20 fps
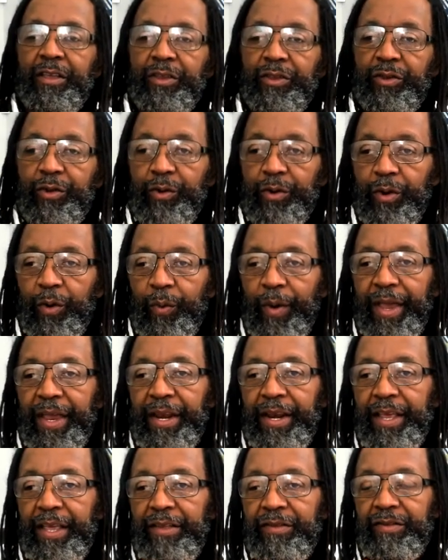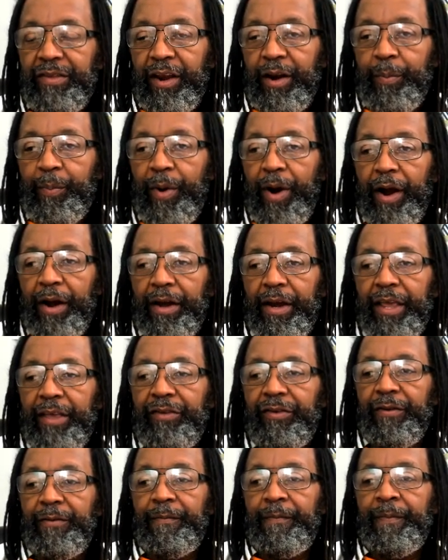to an awakening set apart
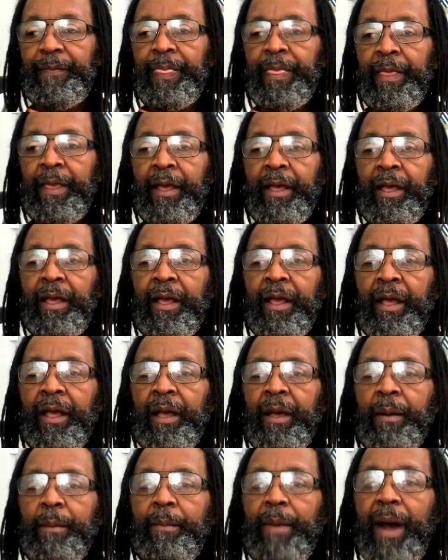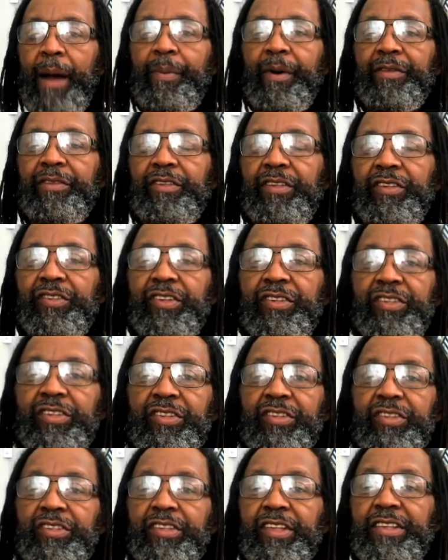nation. My brothers and
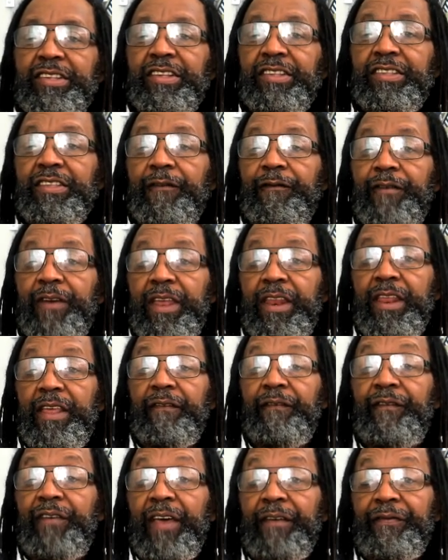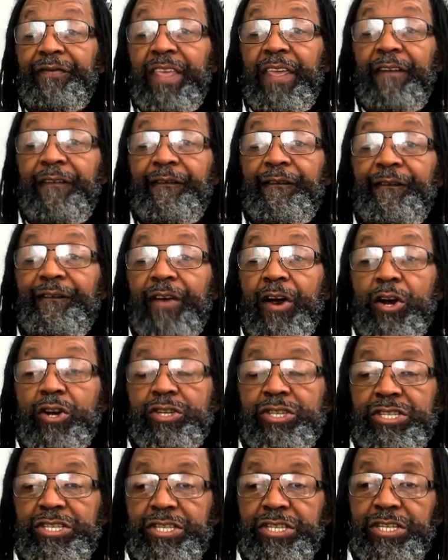sisters, this is the
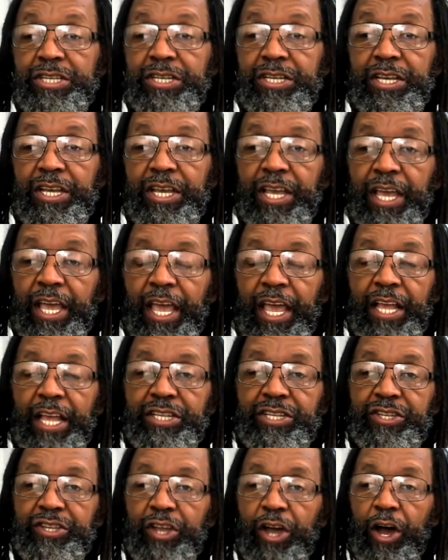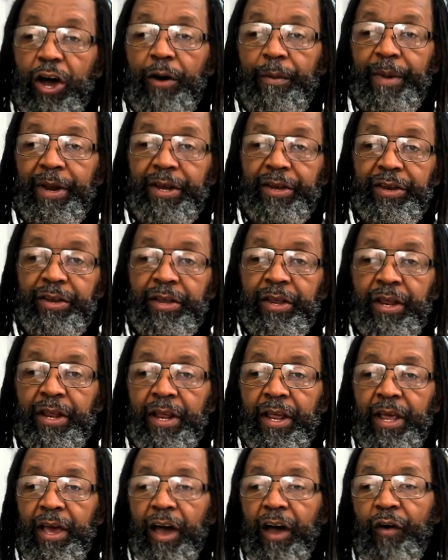51st installment
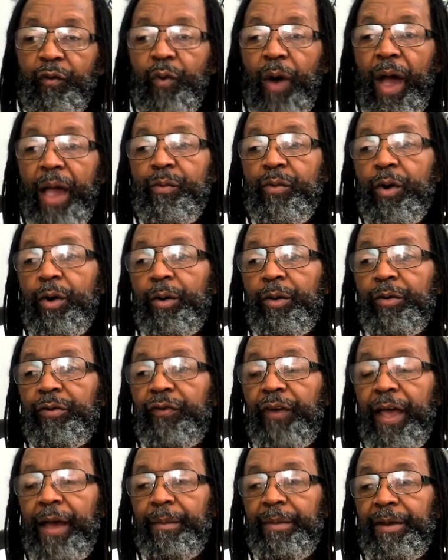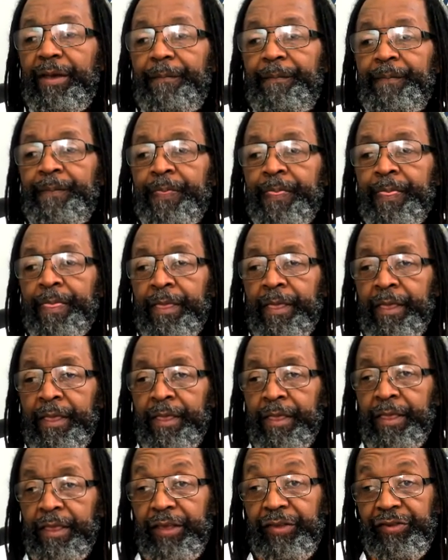of White Robes Family,
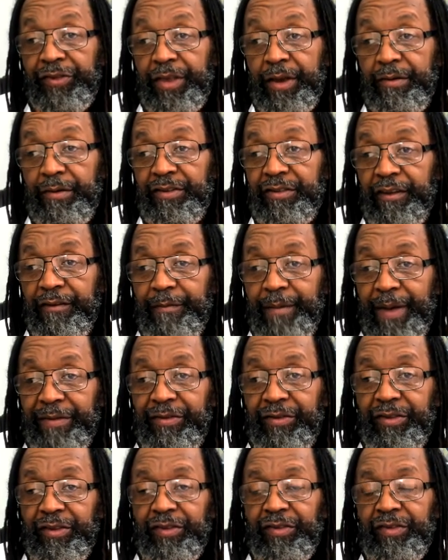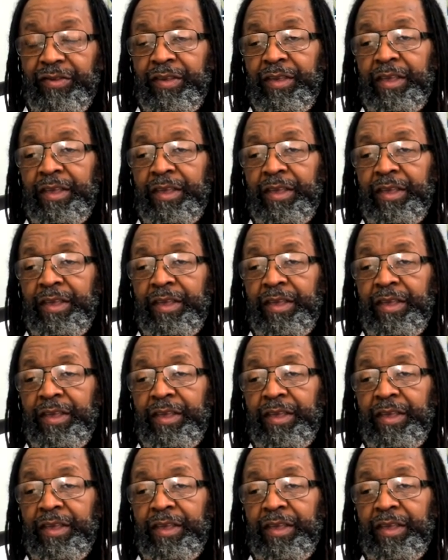this series of messages.